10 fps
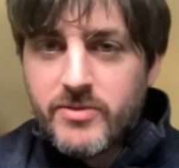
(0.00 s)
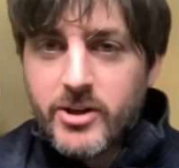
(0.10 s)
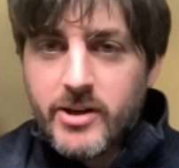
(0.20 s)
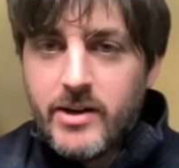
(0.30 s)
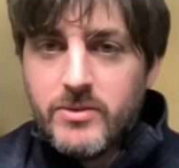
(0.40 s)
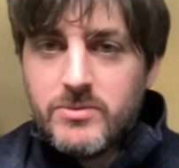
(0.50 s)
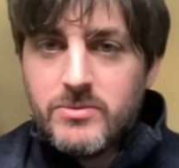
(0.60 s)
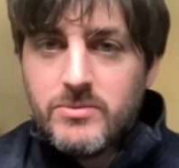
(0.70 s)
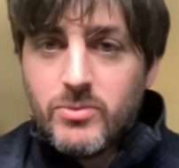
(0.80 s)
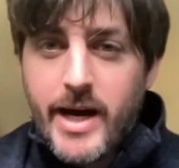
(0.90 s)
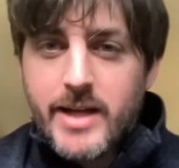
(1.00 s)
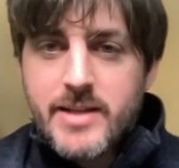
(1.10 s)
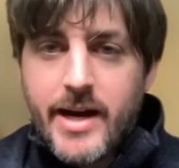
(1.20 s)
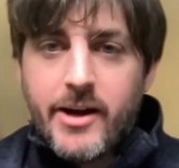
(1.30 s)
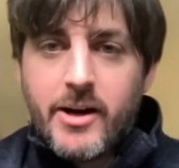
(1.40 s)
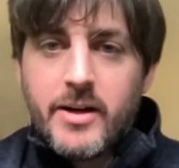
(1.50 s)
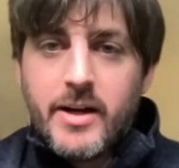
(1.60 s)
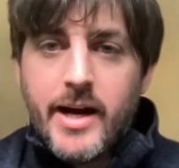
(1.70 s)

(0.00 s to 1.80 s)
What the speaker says: to figure out why it's higher,